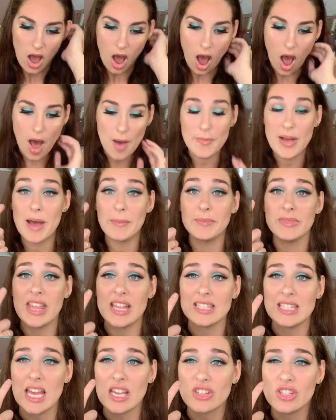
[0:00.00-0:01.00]

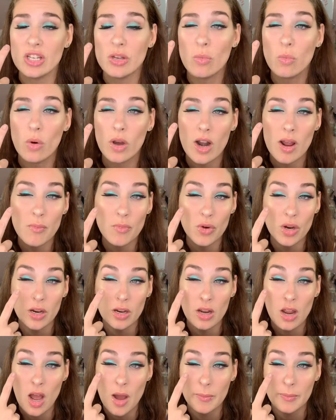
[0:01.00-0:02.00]
That's actually what I'm
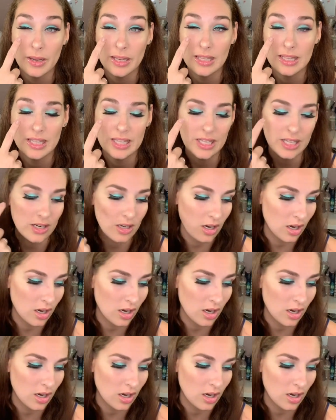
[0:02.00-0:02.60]
wearing on my lid.